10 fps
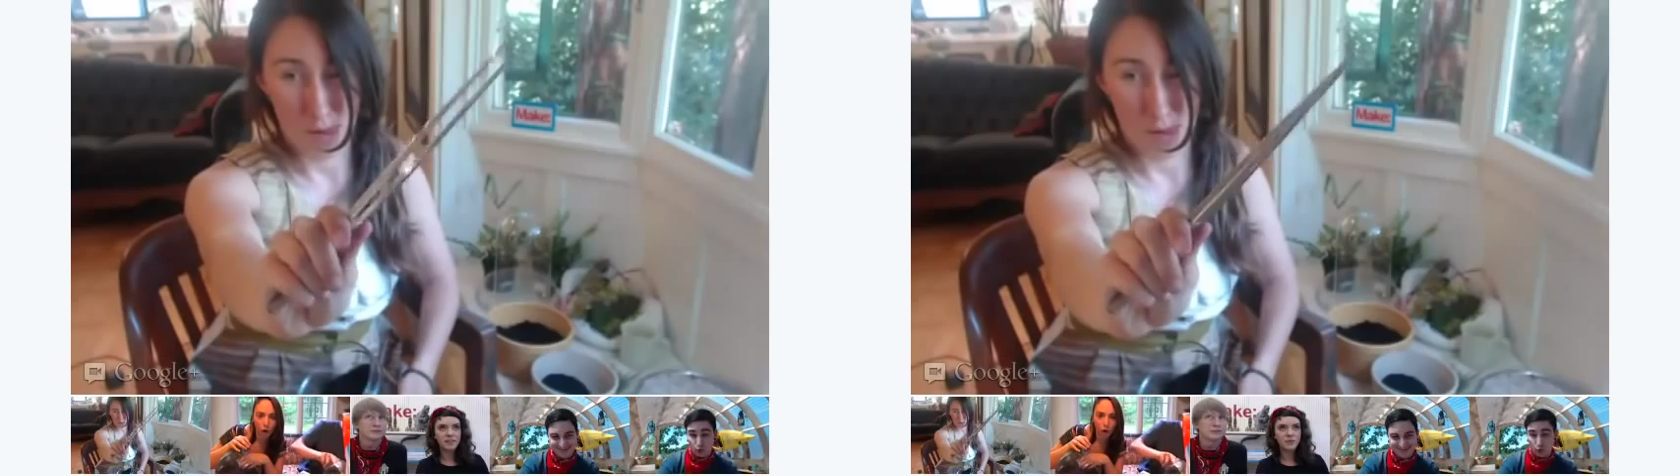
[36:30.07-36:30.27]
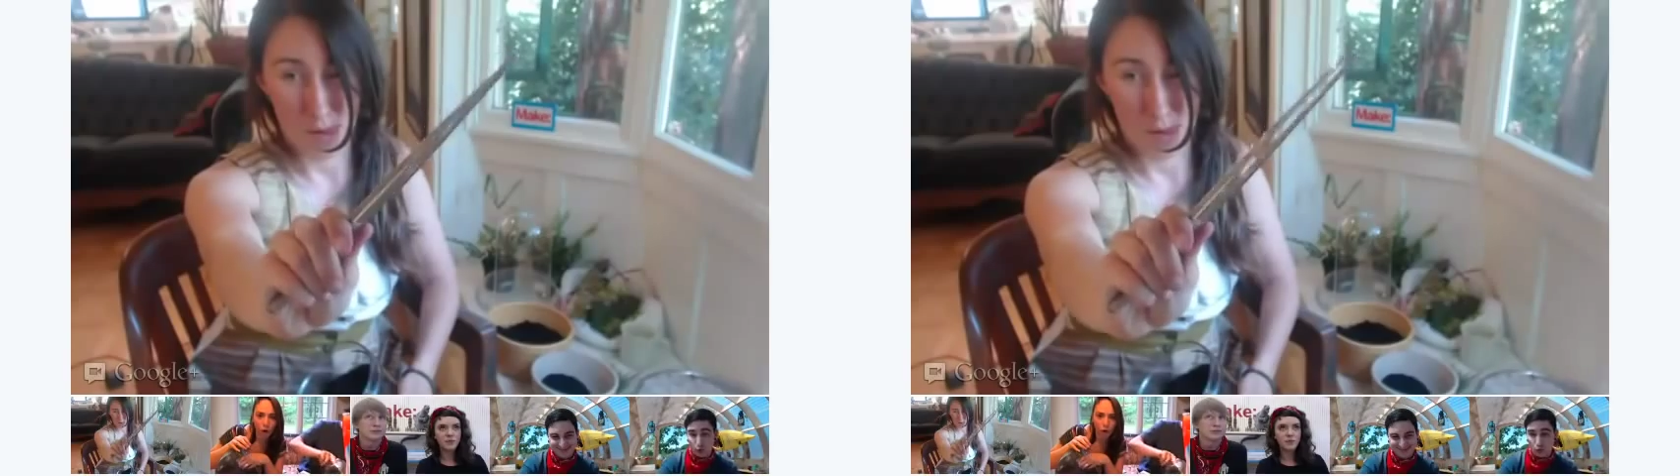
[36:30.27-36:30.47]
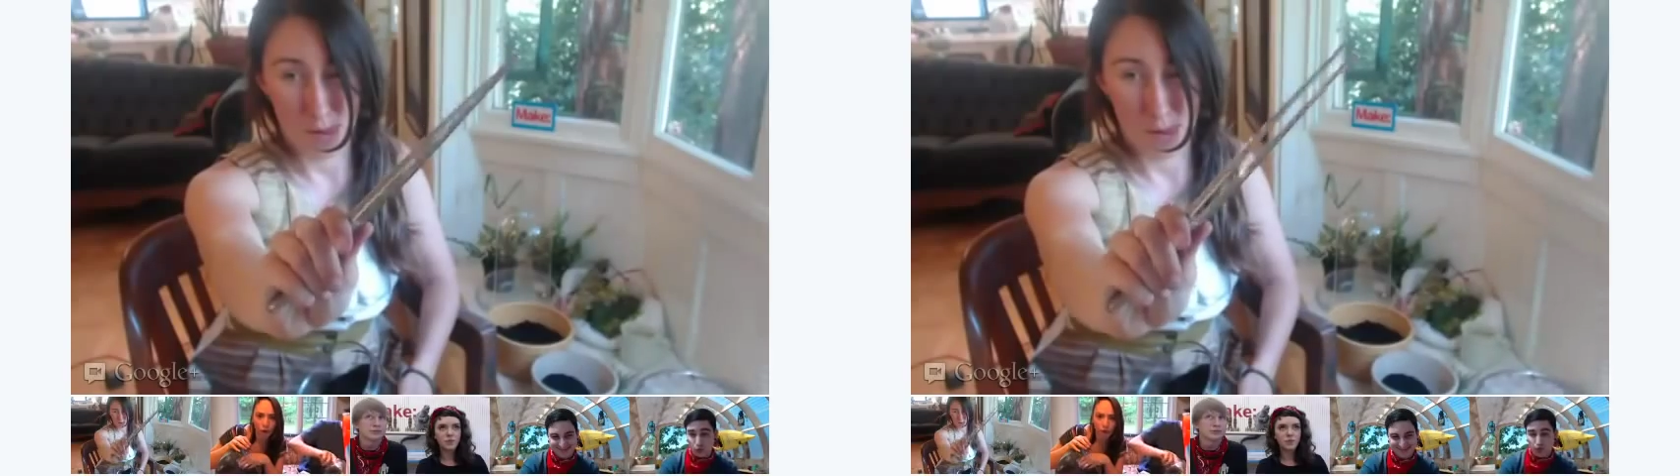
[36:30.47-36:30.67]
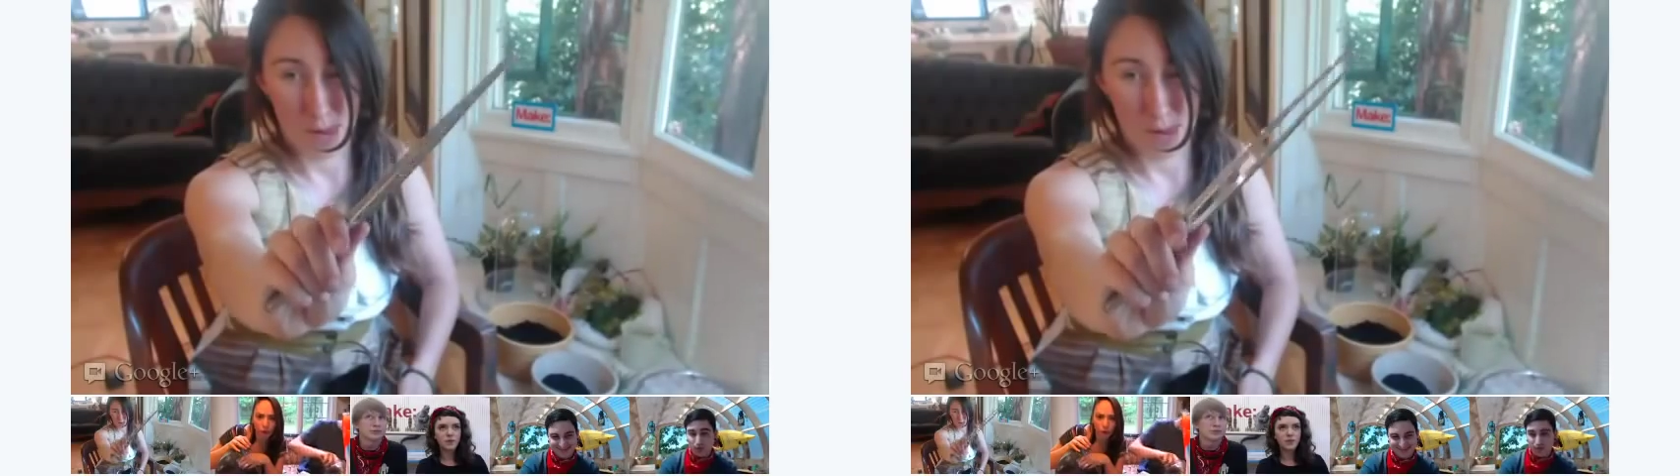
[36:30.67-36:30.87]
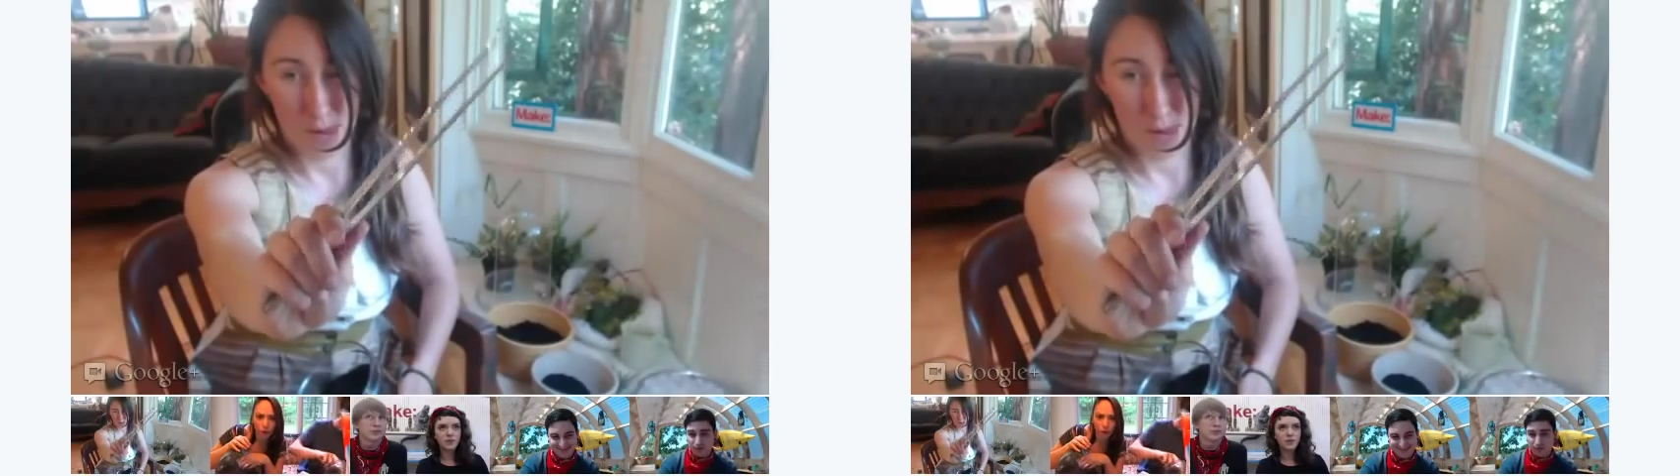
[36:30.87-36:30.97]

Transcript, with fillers: Whoa, those are